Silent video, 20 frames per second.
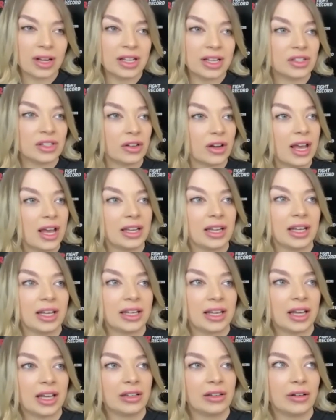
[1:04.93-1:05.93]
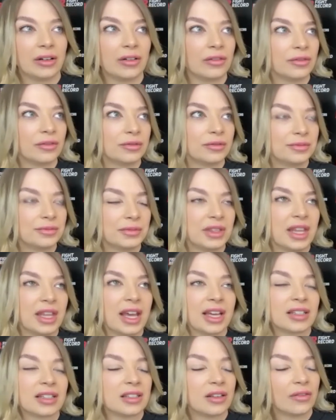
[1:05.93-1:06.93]
Is there any kind of
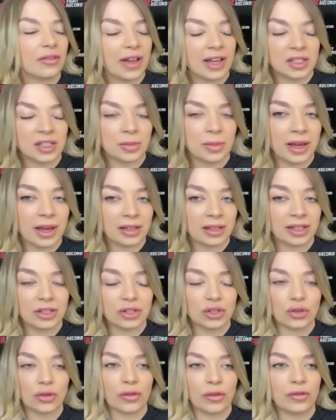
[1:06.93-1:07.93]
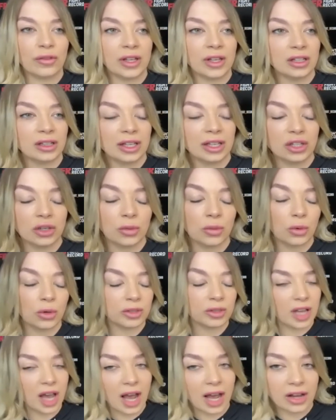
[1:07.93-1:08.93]
negative aspect? Like, do you feel like you're
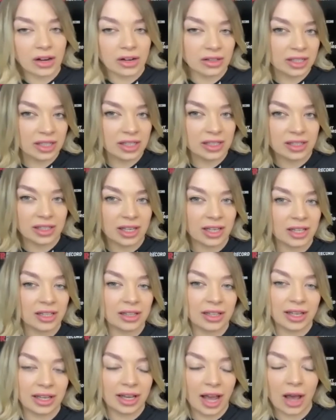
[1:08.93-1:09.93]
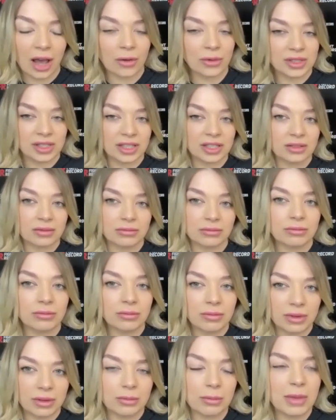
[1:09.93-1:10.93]
more tired easy? Like, how has it
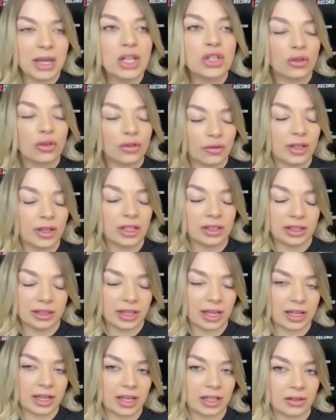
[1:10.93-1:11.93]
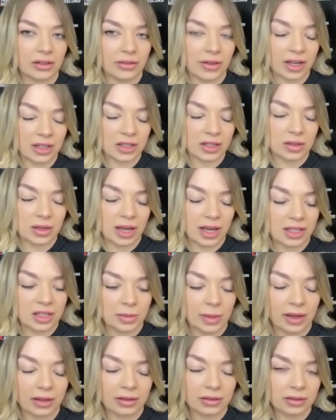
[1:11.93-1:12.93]
made you feel in that kind of
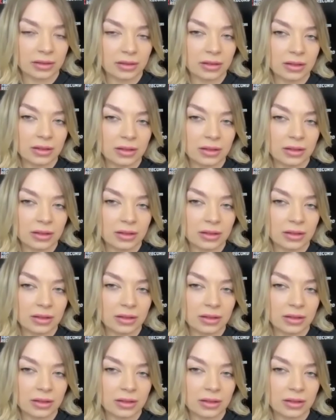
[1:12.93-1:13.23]
aspect?